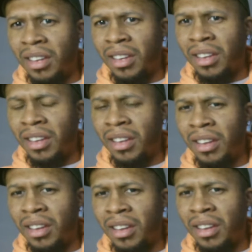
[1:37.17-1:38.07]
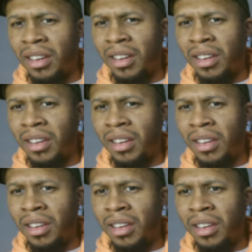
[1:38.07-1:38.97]

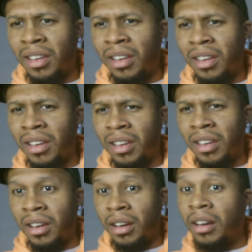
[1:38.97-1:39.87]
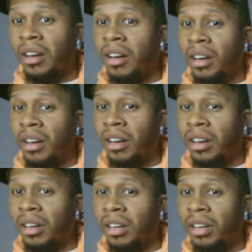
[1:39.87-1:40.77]

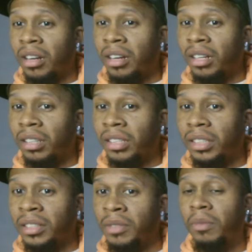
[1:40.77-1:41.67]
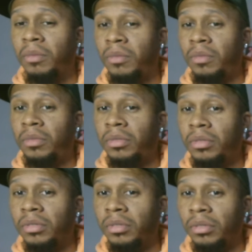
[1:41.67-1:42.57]

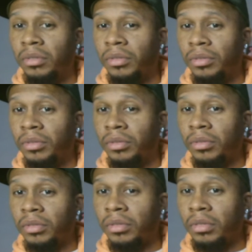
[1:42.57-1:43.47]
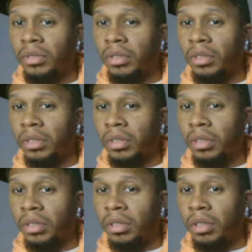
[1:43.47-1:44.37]

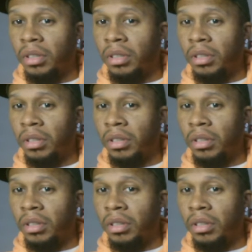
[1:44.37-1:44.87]
No one is speaking in this clip.